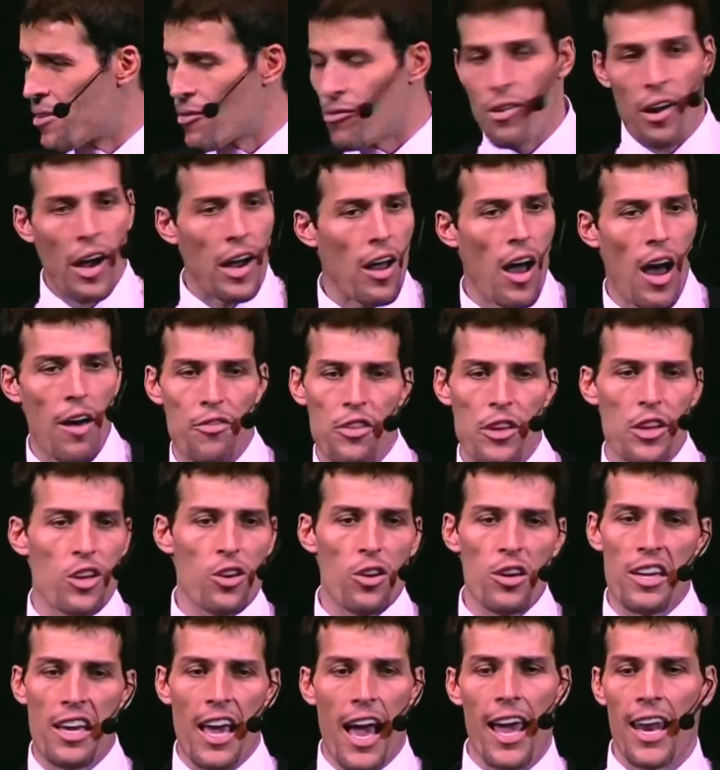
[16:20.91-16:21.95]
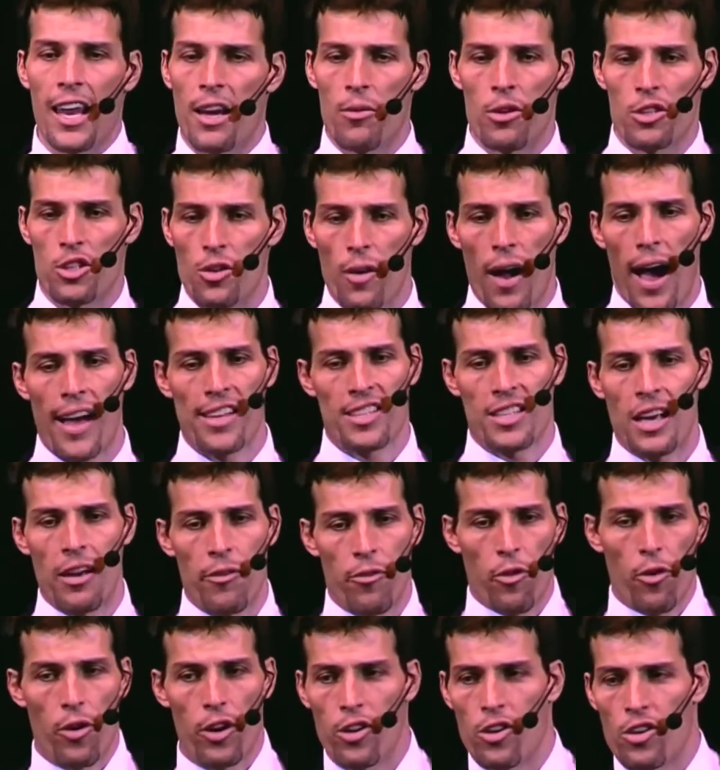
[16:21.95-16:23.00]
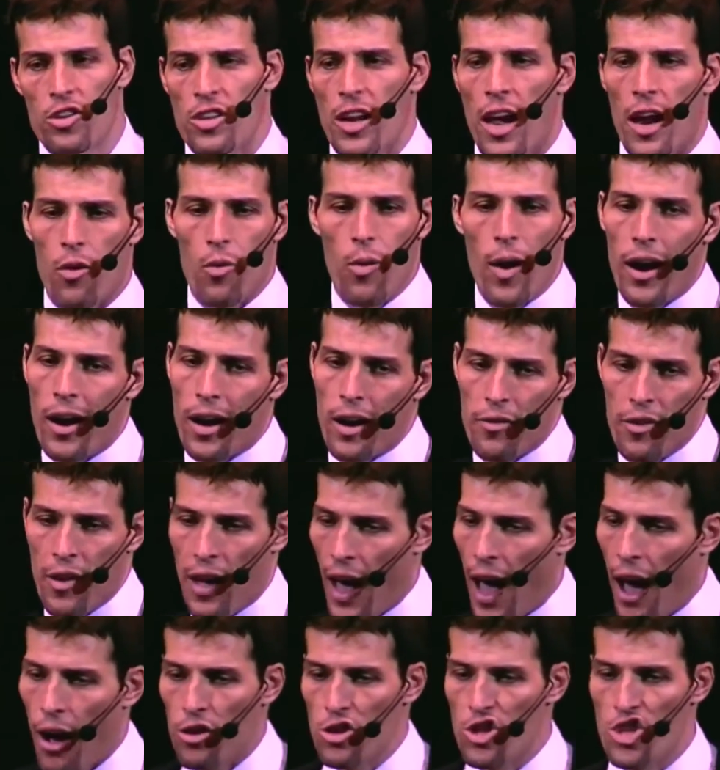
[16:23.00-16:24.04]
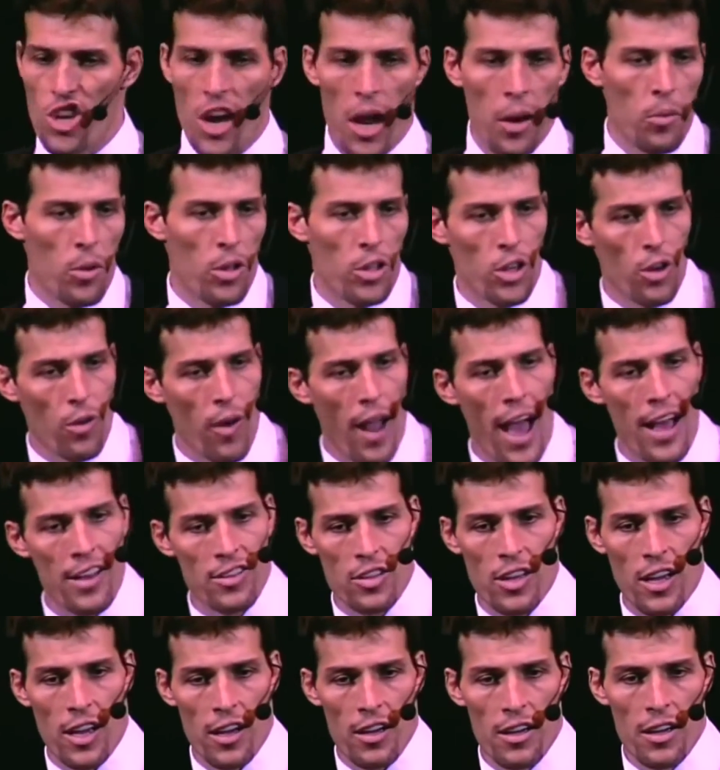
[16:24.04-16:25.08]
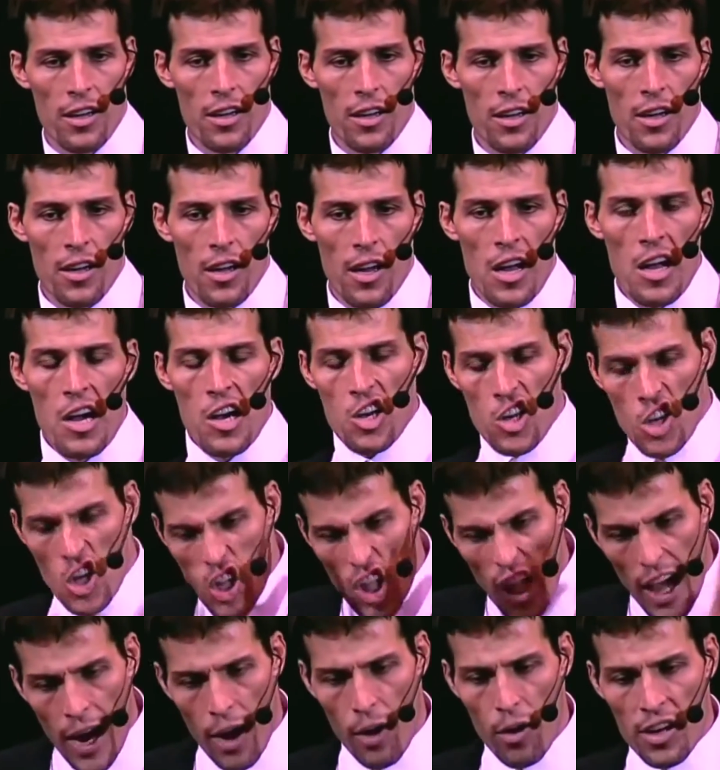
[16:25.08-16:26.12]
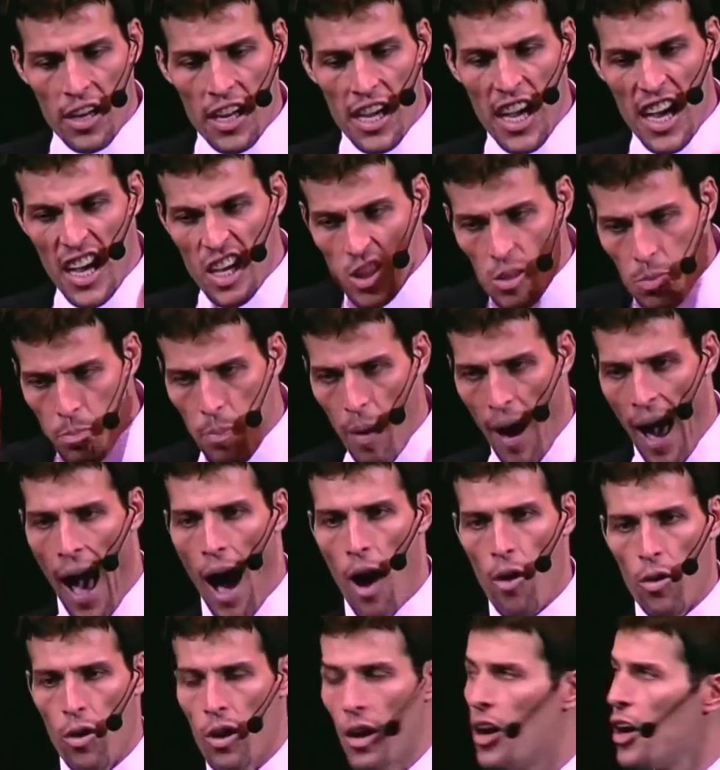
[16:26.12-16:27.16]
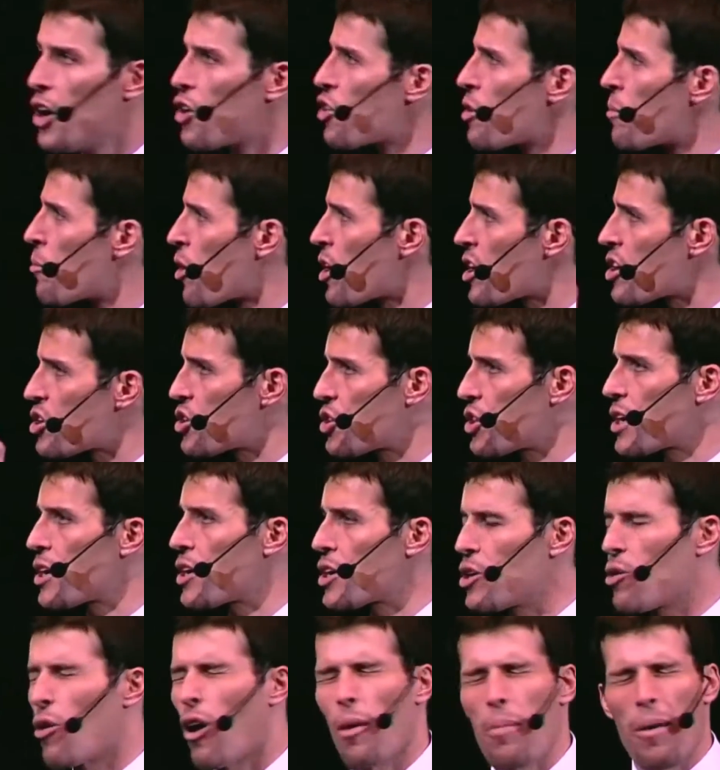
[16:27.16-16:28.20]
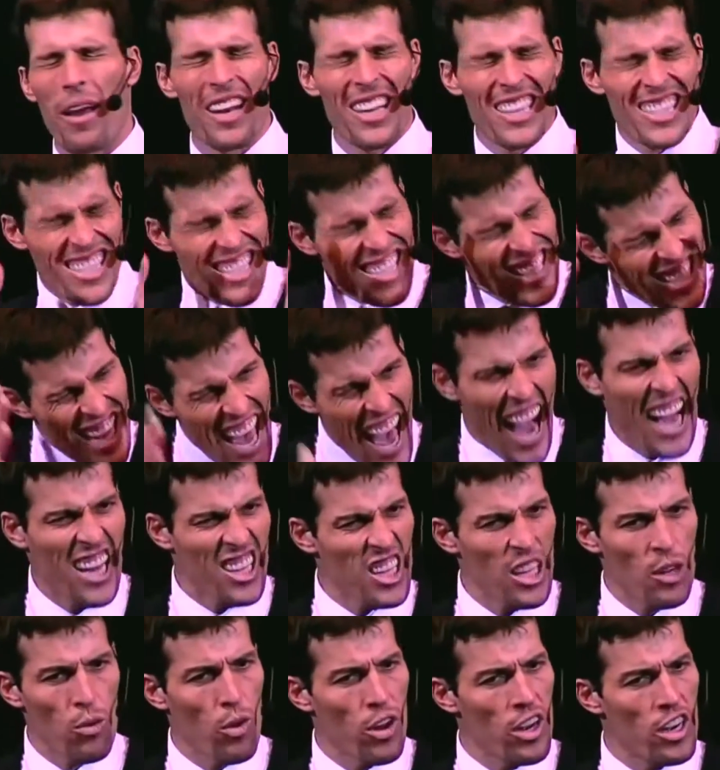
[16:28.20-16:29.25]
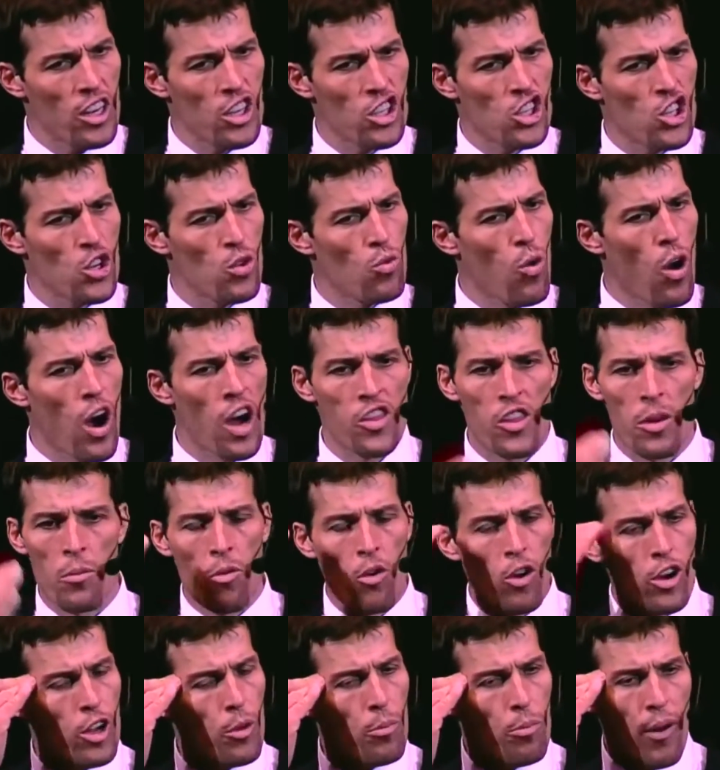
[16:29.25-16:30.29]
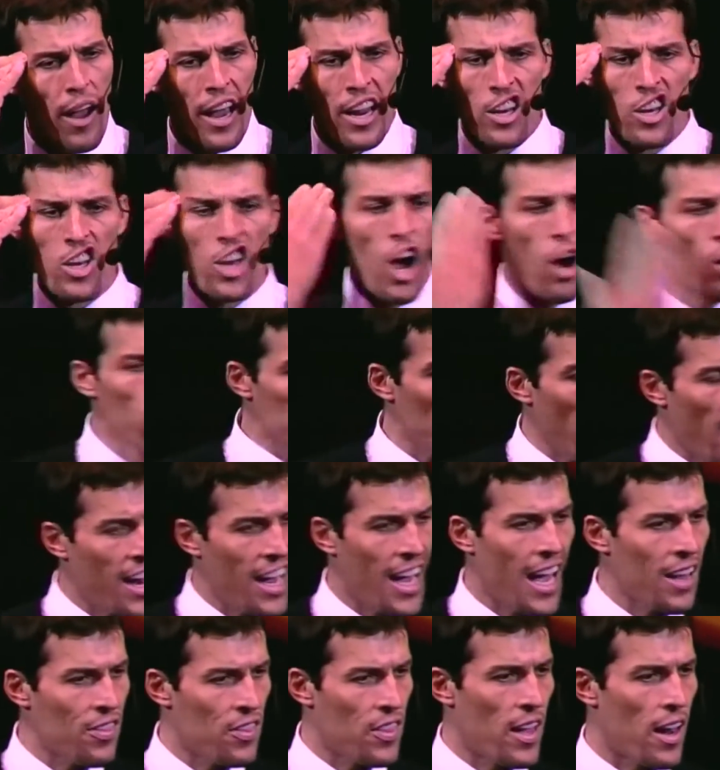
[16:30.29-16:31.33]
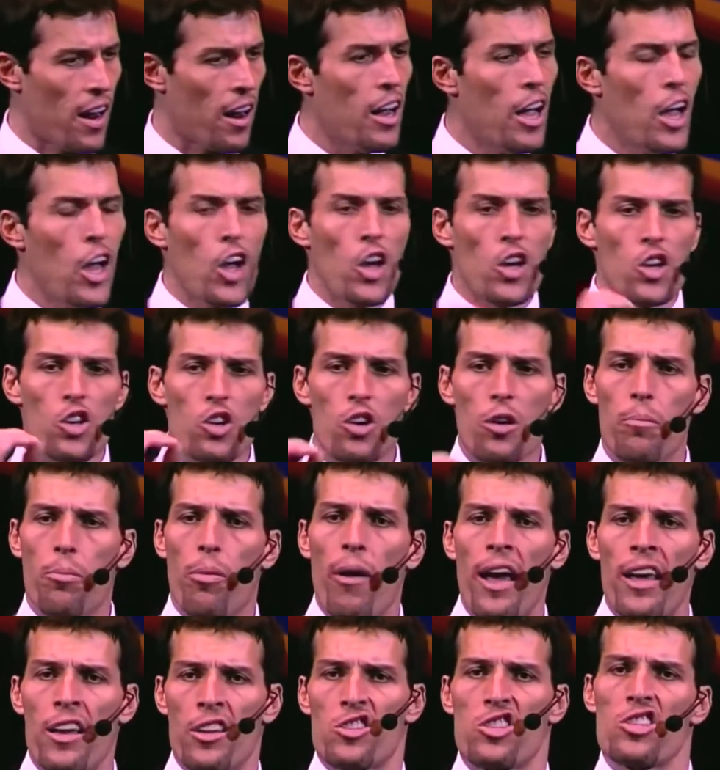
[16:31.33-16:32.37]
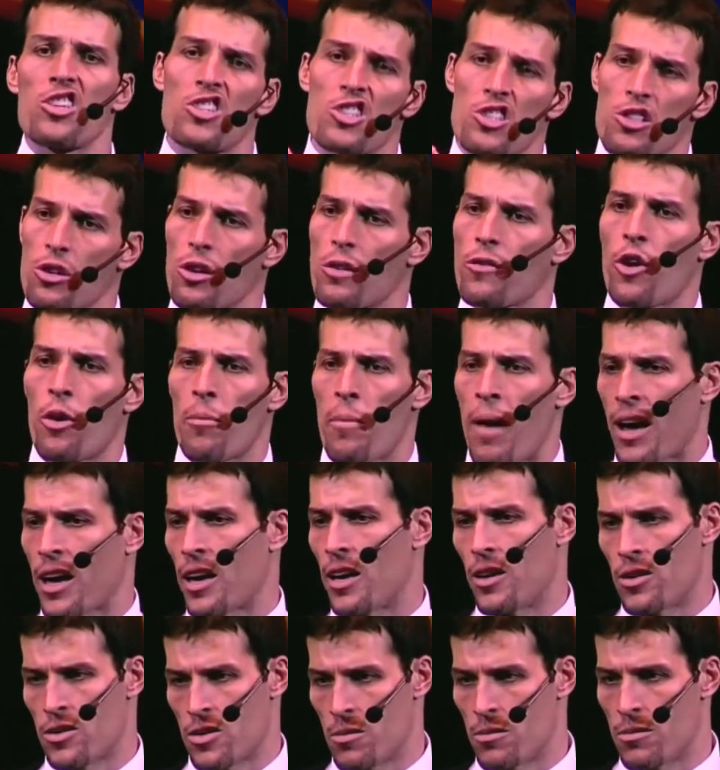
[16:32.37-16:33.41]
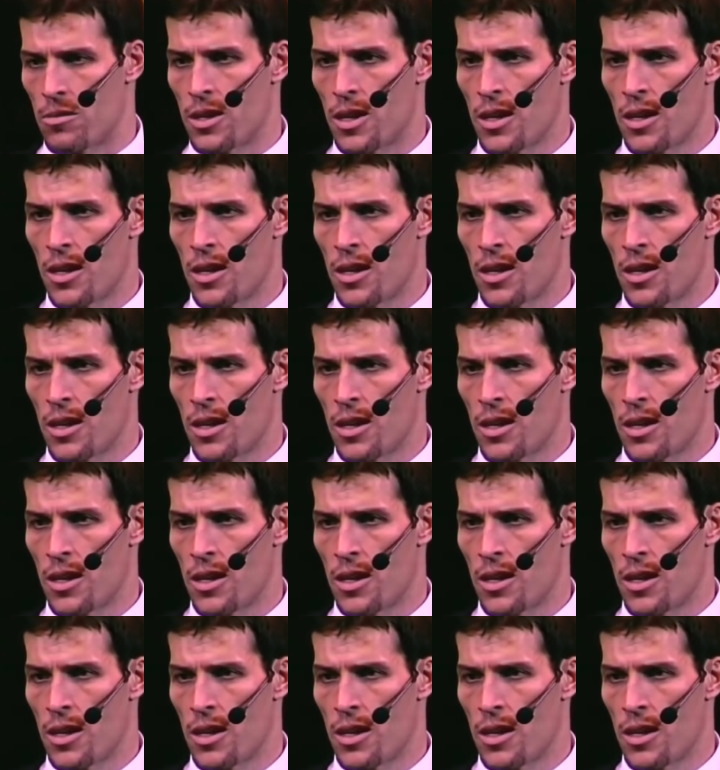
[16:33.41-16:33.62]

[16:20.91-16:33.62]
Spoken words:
Very often you're getting what you're asking for. You're just not aware of how general you're asking. Clarity is power. The more clear you are about exactly what it is you want, the more your brain knows how to get there. Your brain is a servo mechanism.